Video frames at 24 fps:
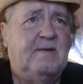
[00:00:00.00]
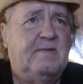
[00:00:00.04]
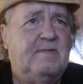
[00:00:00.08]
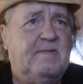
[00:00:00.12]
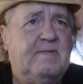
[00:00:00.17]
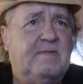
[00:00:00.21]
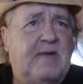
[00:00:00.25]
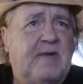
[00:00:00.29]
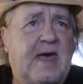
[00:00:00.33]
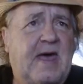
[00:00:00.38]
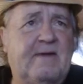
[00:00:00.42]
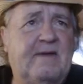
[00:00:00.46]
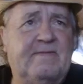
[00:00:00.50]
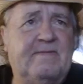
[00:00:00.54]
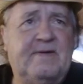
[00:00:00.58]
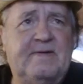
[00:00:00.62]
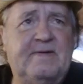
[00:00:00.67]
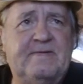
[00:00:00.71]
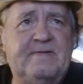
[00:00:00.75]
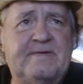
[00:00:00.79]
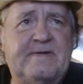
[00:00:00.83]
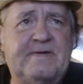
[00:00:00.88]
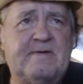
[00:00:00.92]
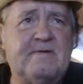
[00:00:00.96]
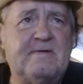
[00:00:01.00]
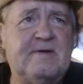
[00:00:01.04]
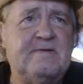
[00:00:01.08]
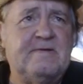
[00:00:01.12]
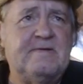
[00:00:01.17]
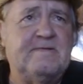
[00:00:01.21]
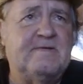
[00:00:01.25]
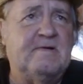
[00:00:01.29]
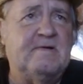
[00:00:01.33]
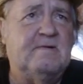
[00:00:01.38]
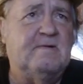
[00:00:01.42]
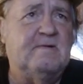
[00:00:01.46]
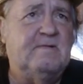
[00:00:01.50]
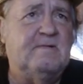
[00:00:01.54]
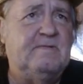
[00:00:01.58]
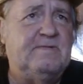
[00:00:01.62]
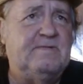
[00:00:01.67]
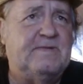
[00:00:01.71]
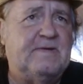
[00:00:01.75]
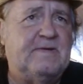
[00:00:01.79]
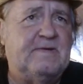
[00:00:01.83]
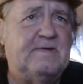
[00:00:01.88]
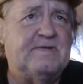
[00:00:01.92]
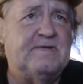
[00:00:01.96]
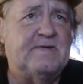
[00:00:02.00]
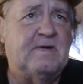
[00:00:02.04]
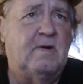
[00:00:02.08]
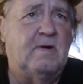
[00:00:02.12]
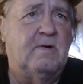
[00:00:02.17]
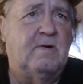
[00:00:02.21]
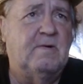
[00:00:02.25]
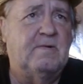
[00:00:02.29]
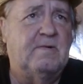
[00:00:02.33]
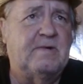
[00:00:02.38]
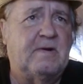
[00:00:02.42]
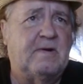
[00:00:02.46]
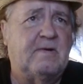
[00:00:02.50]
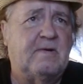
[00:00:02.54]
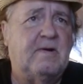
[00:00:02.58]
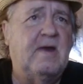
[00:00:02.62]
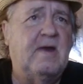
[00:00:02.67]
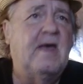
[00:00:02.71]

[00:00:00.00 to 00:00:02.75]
having Jerry Jones as the owner.